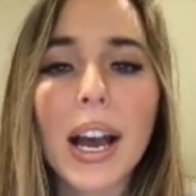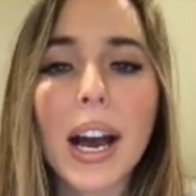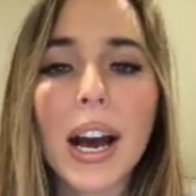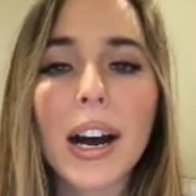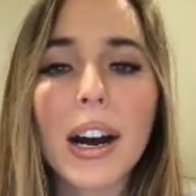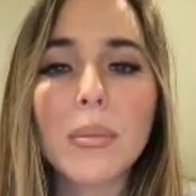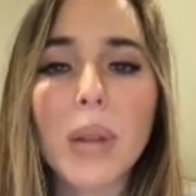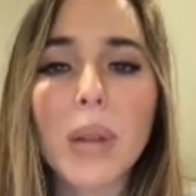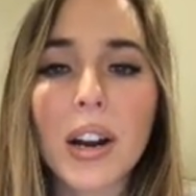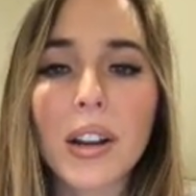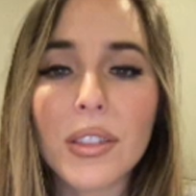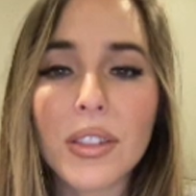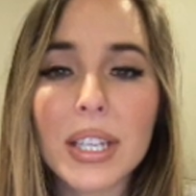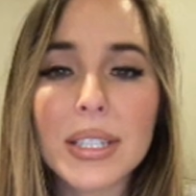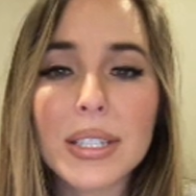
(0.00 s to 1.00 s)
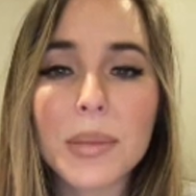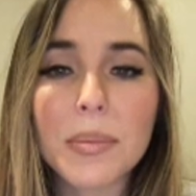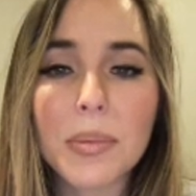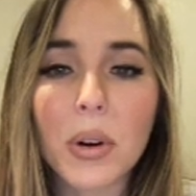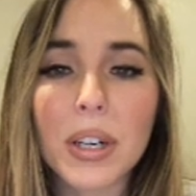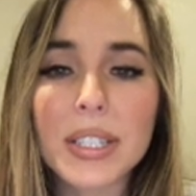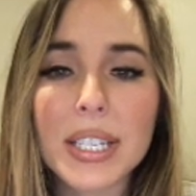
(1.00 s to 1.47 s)
are these
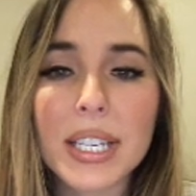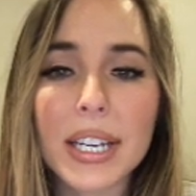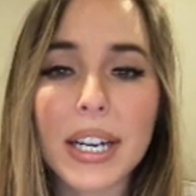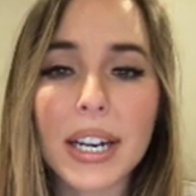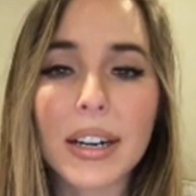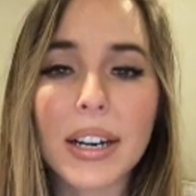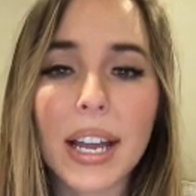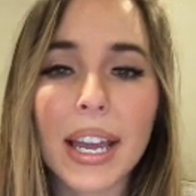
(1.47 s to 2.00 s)
supports here.